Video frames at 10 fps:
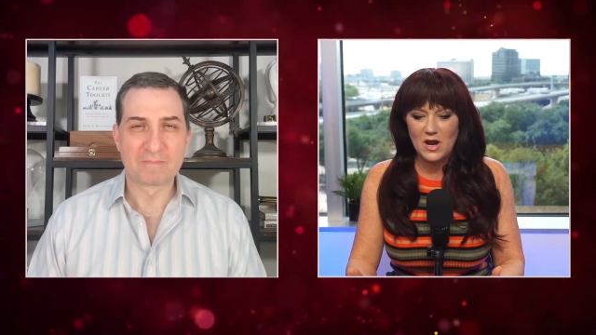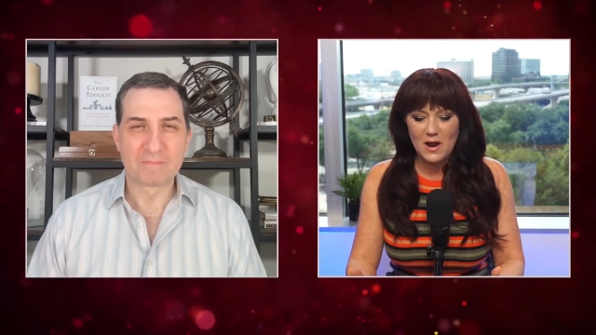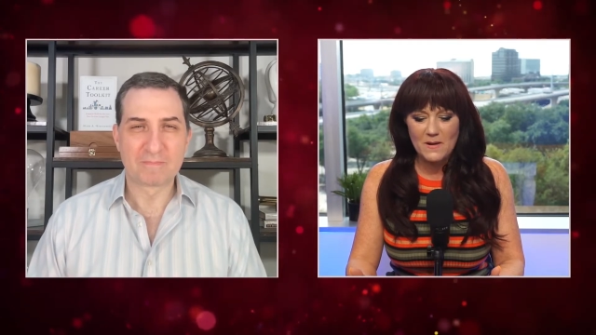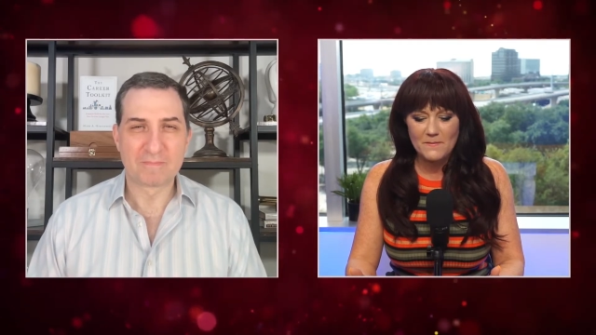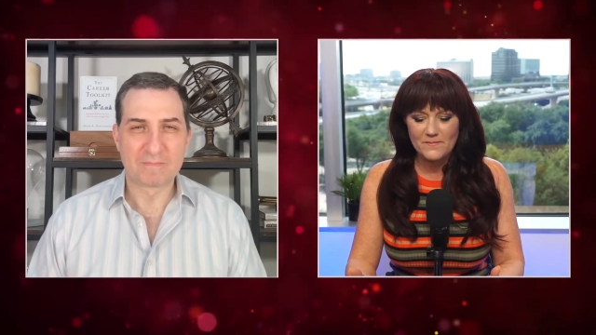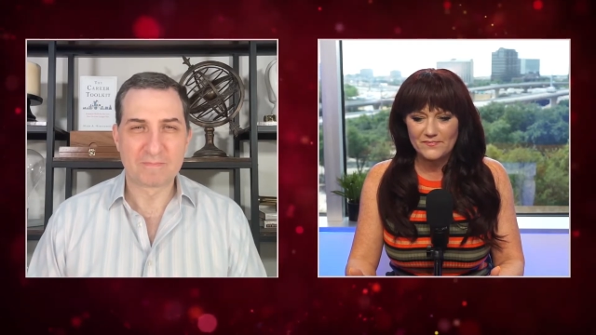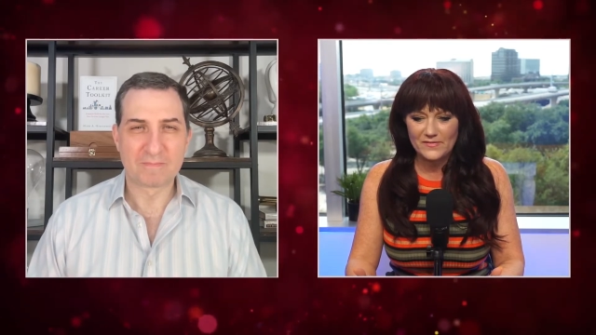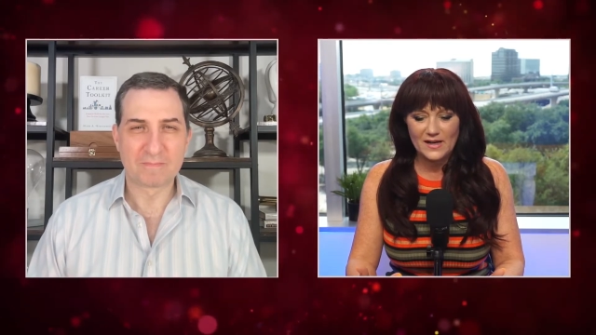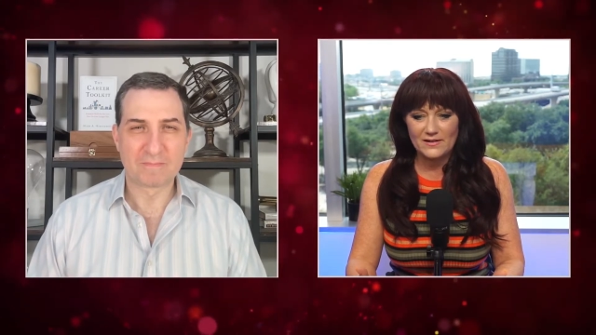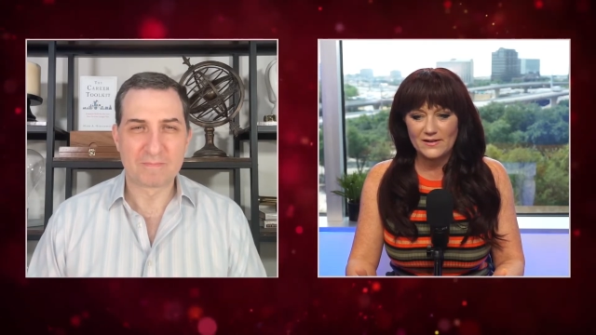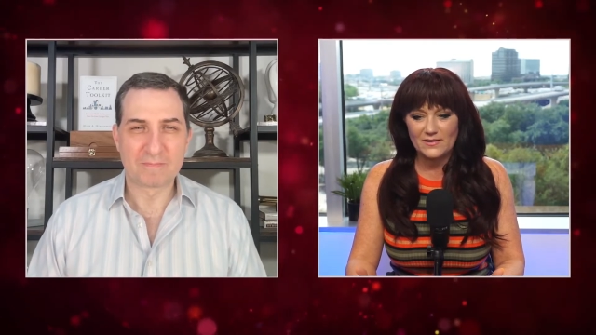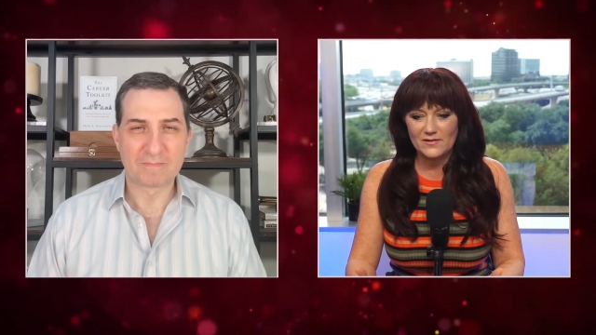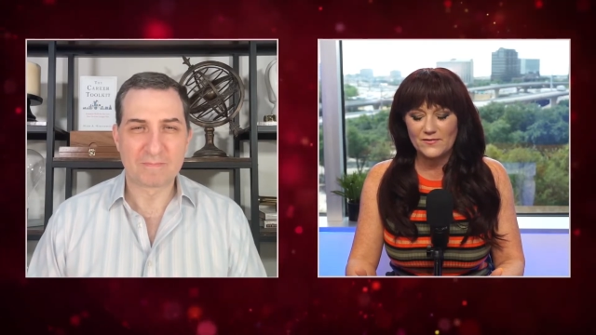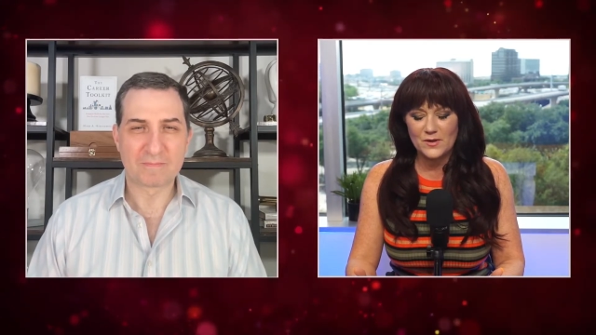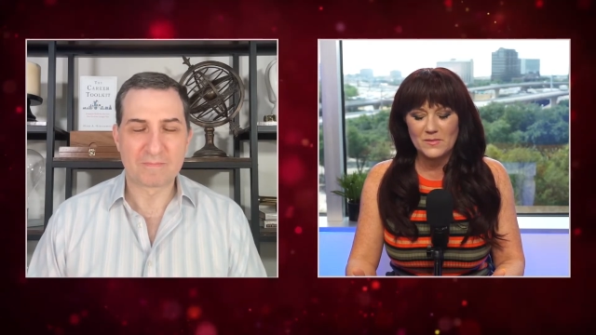Speaker 1: Um, I don't know,
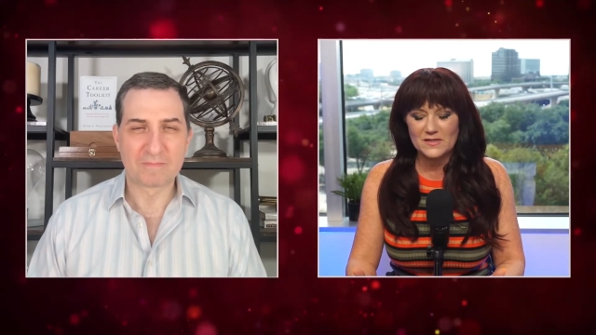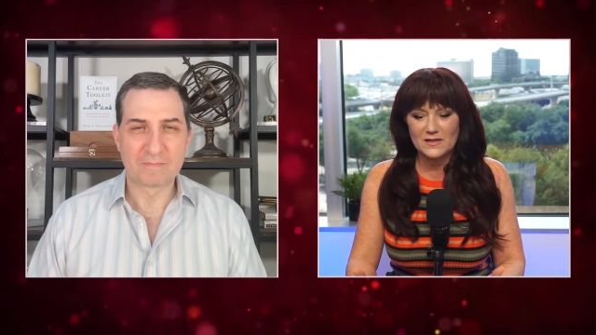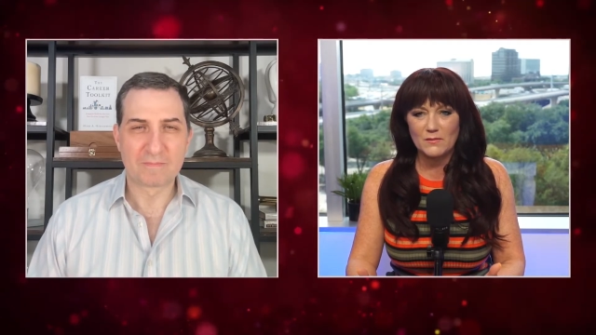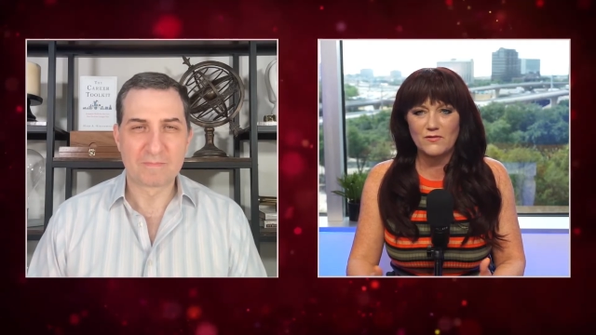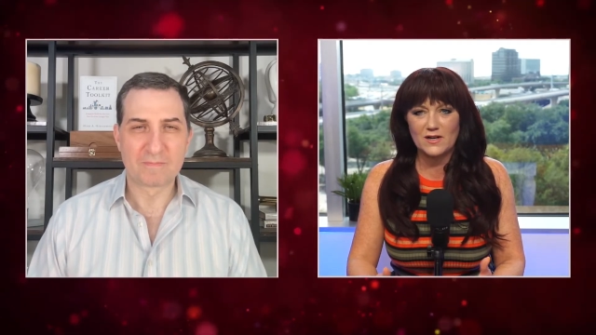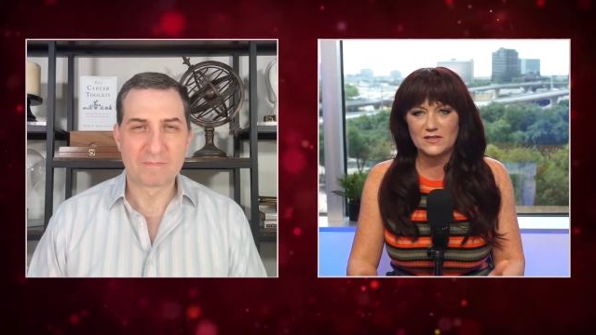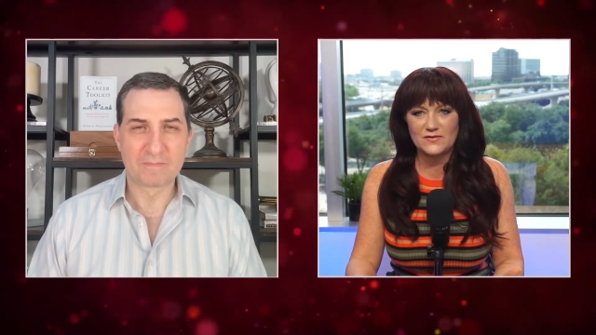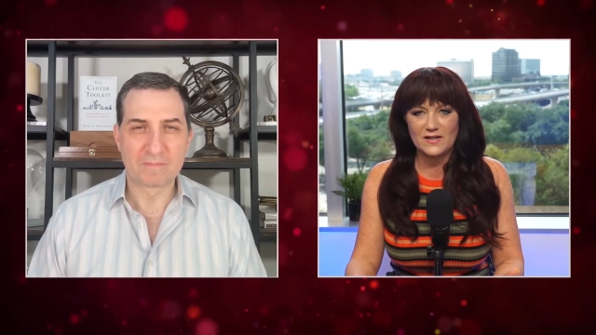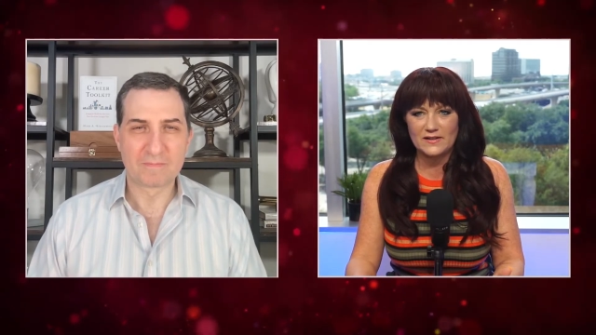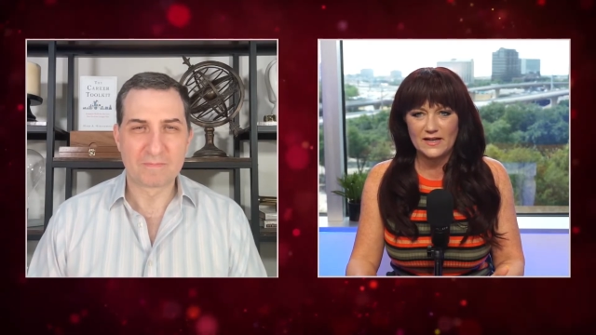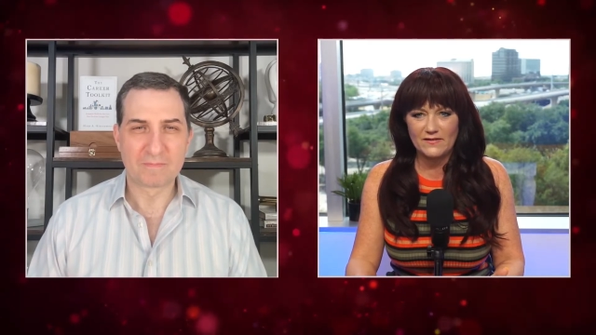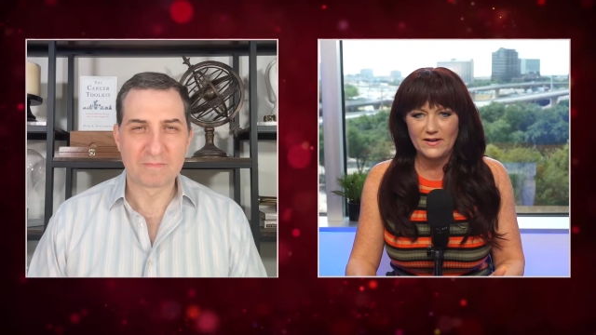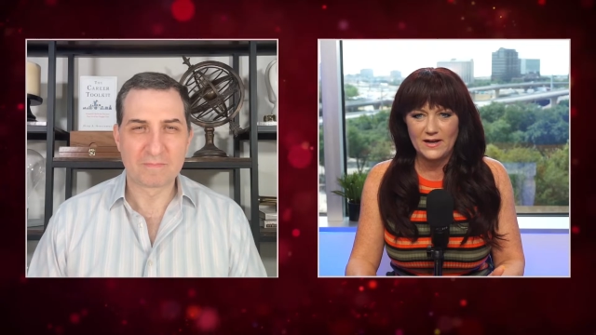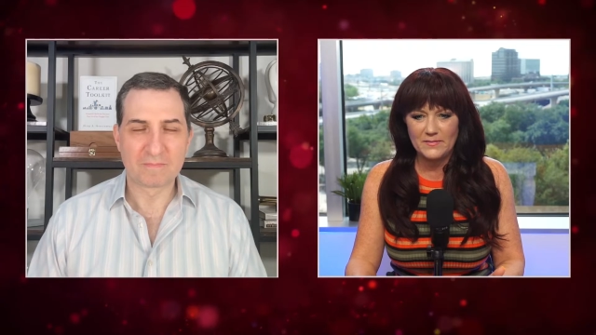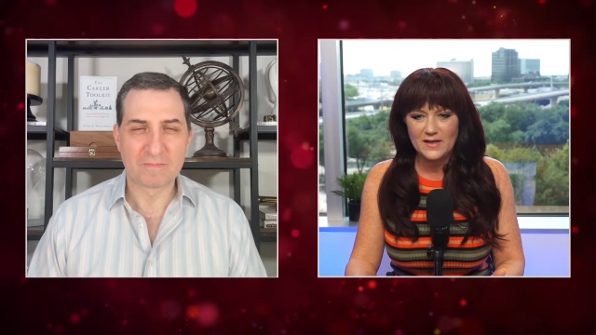a few months ago before I just finally gave
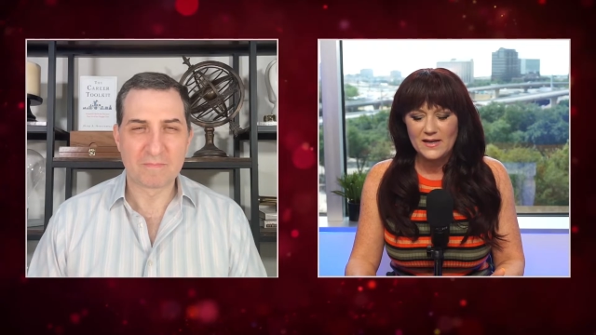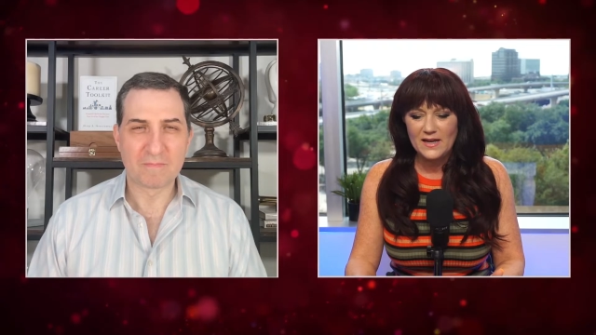up.